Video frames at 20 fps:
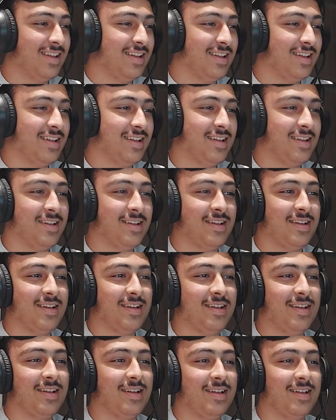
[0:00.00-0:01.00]

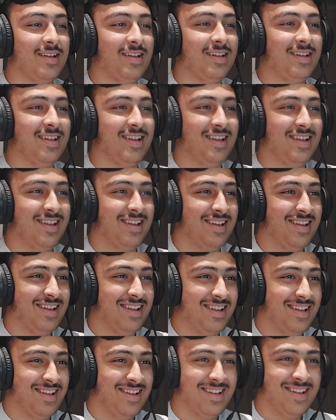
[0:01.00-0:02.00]

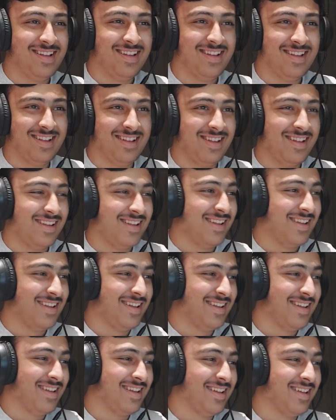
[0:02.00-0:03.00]

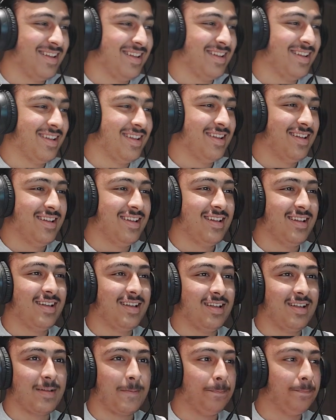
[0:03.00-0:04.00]

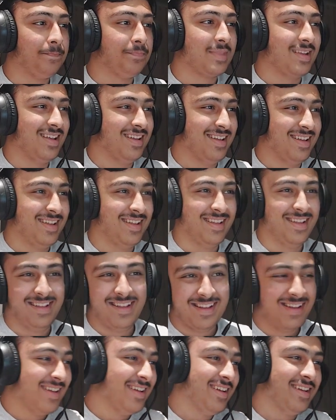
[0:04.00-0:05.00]

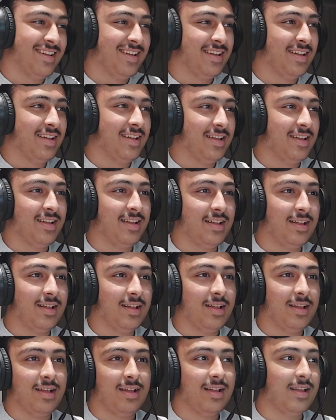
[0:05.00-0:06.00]

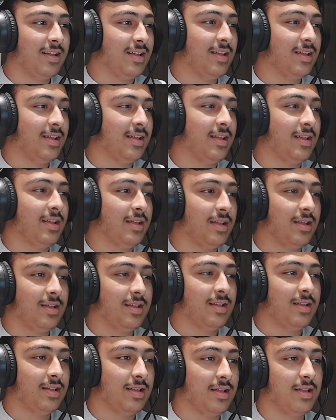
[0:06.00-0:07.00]
No one is speaking in this clip.